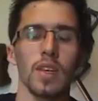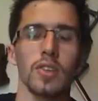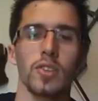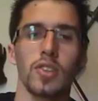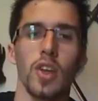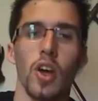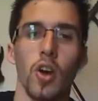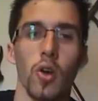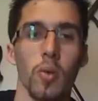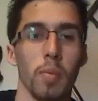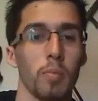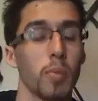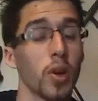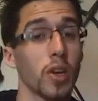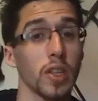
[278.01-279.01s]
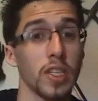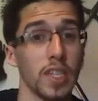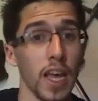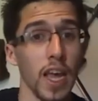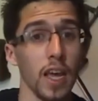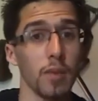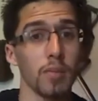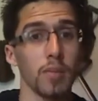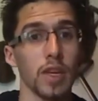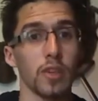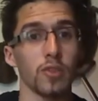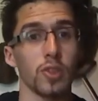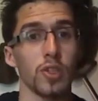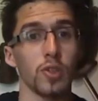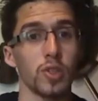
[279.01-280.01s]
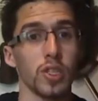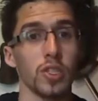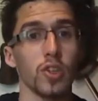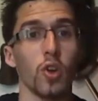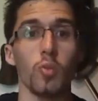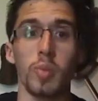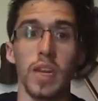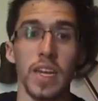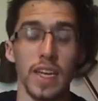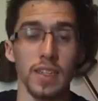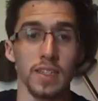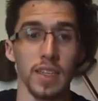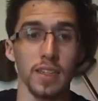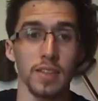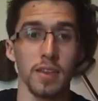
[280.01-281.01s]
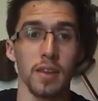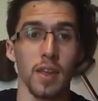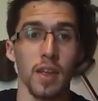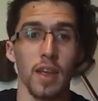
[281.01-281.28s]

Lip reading: So Book of the Damned introduces obediences.